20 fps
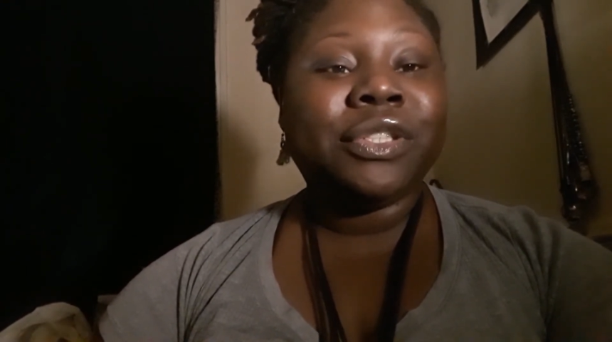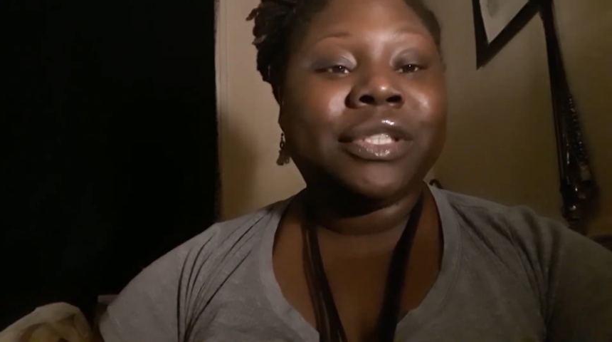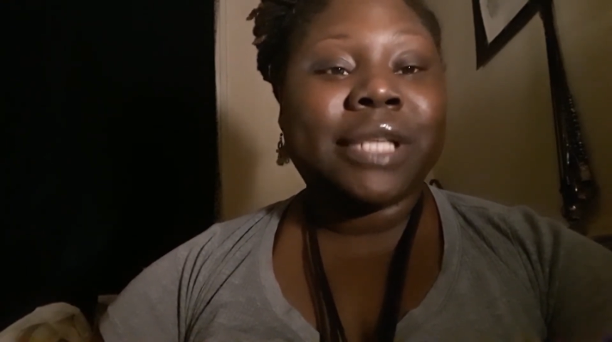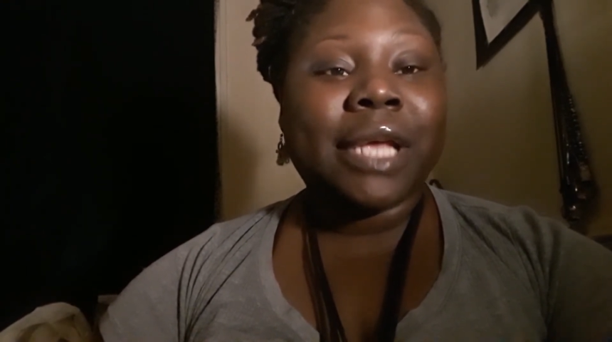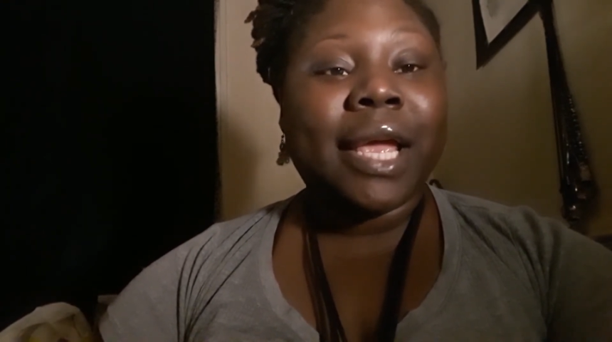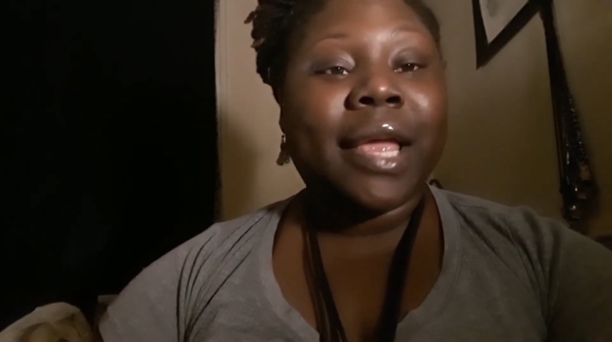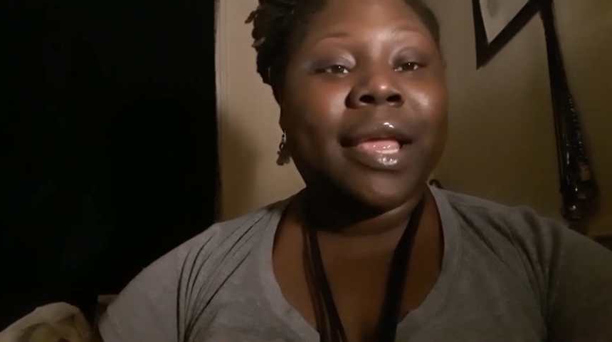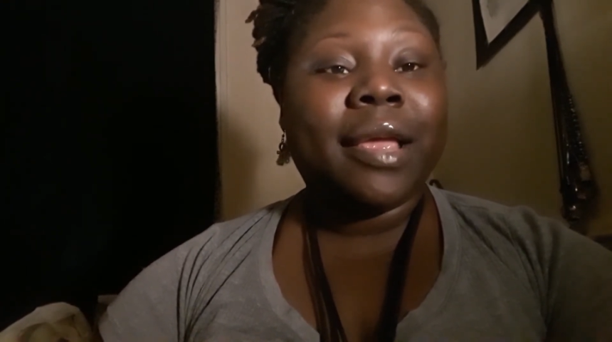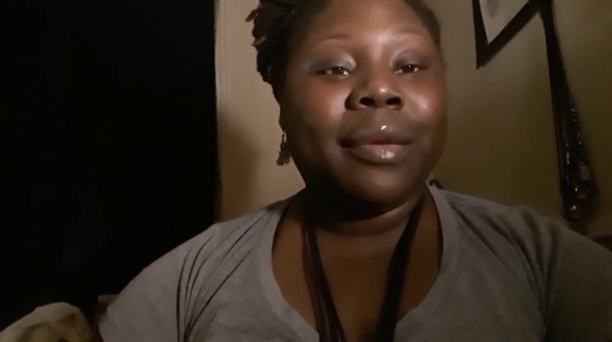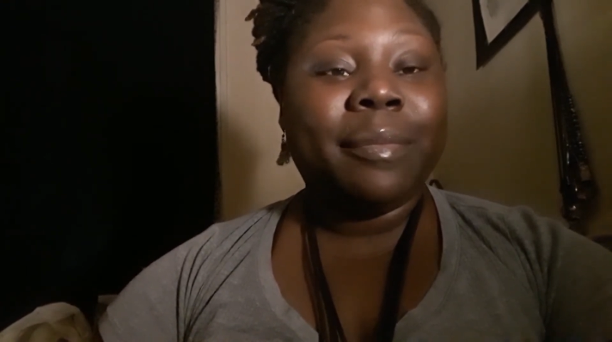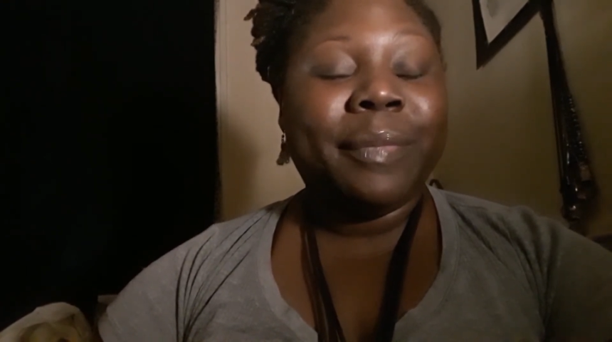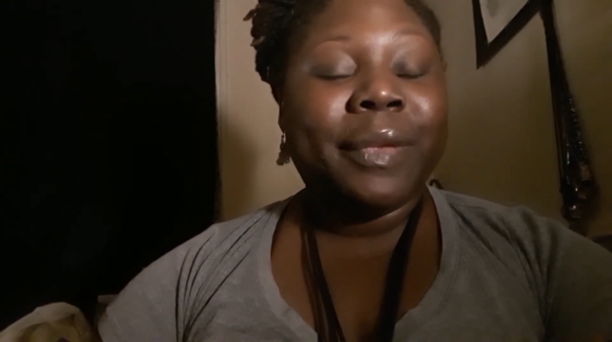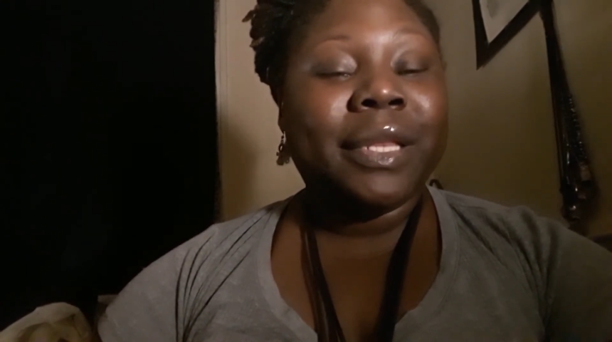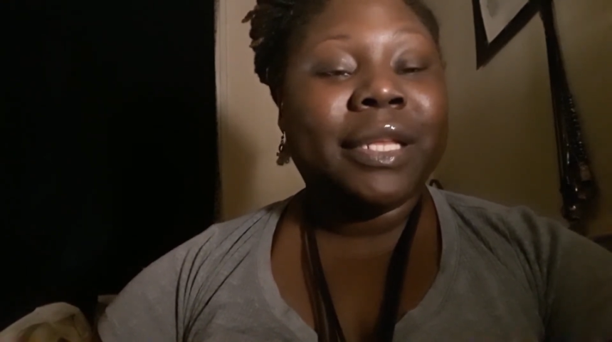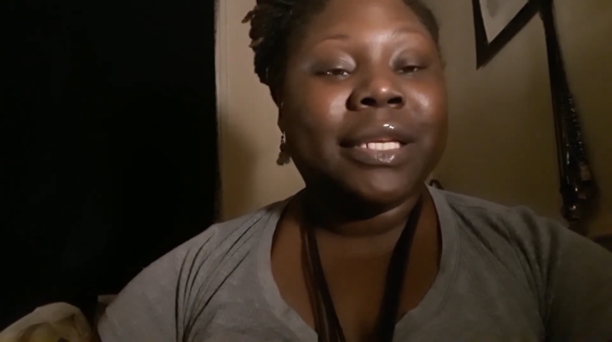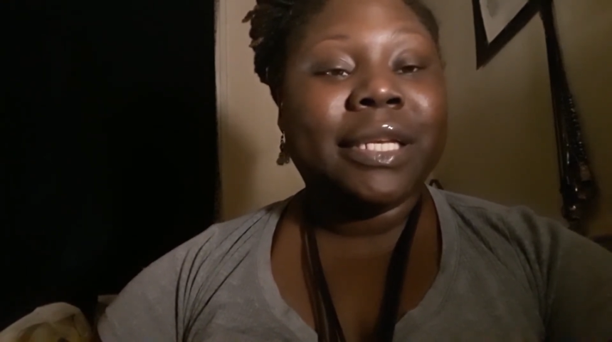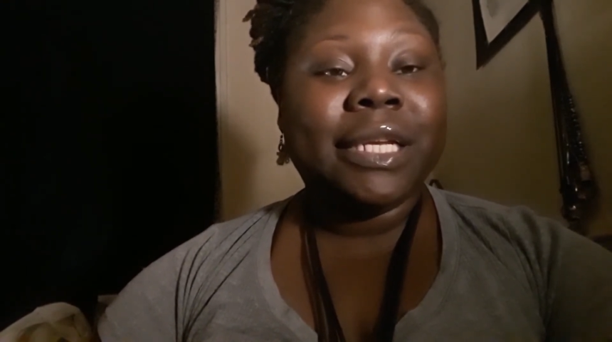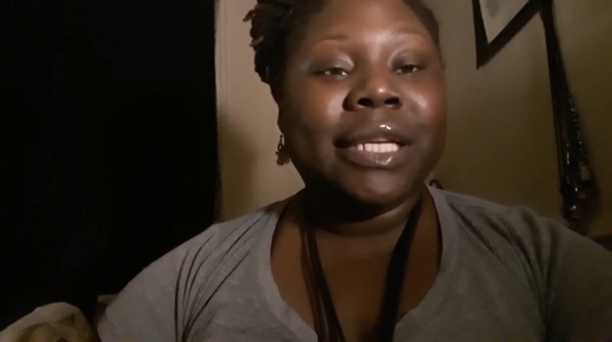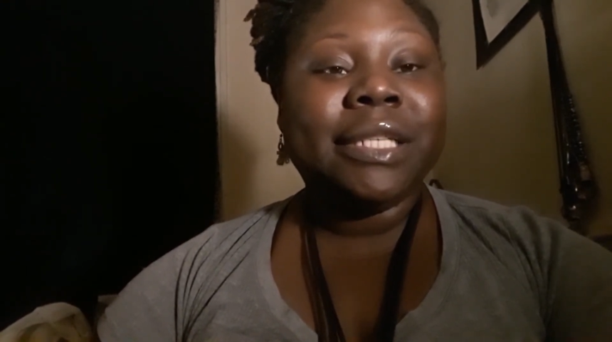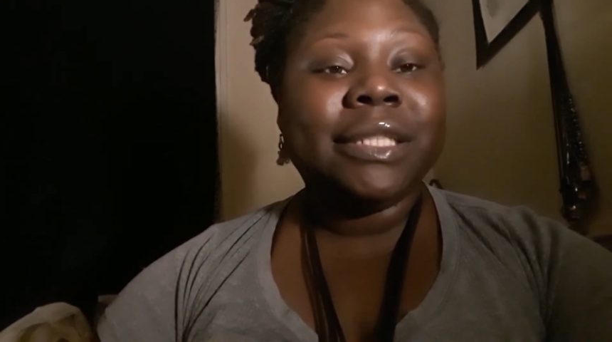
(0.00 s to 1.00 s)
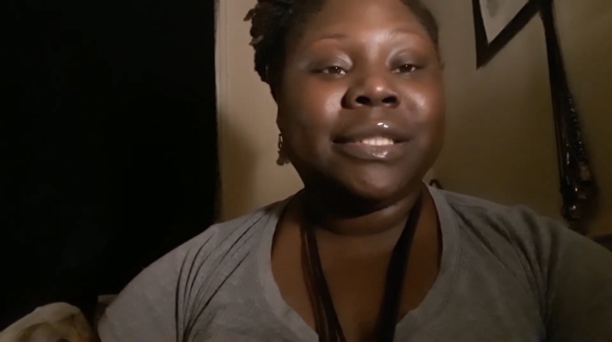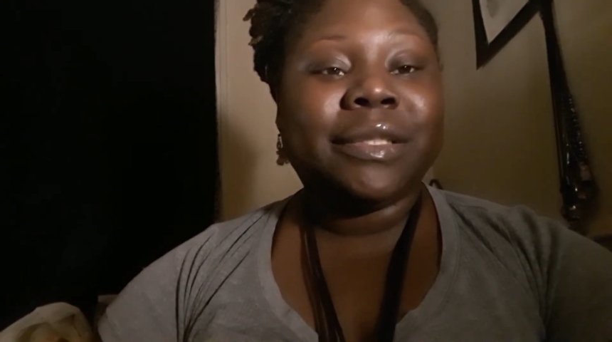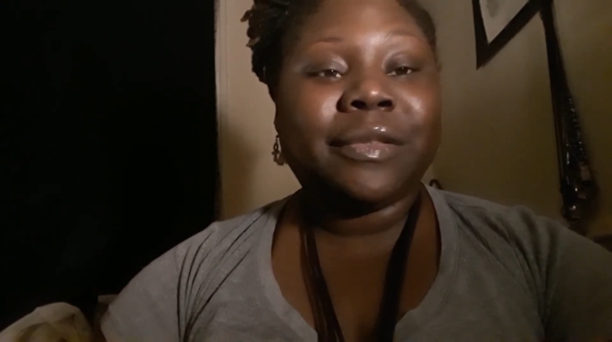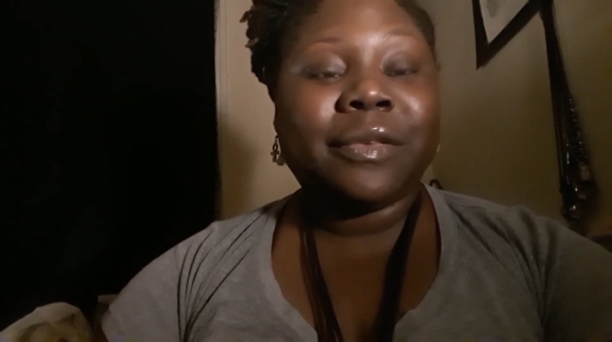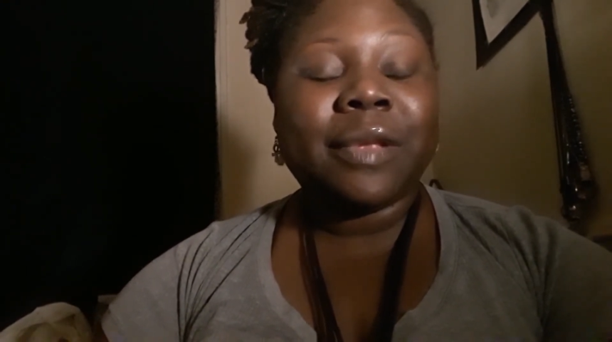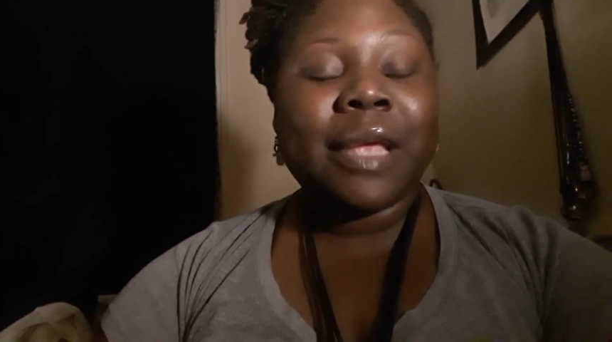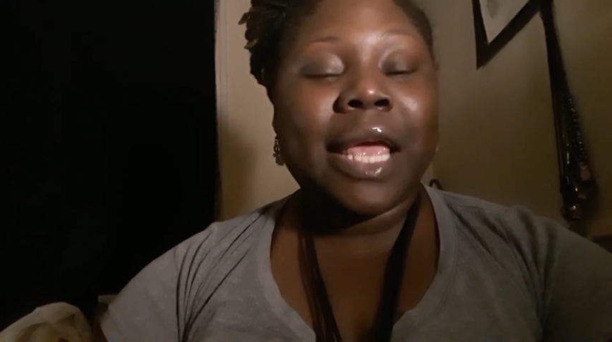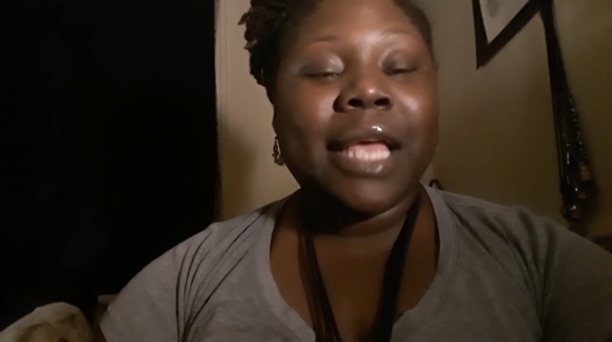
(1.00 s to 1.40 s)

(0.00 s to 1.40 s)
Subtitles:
psychic abilities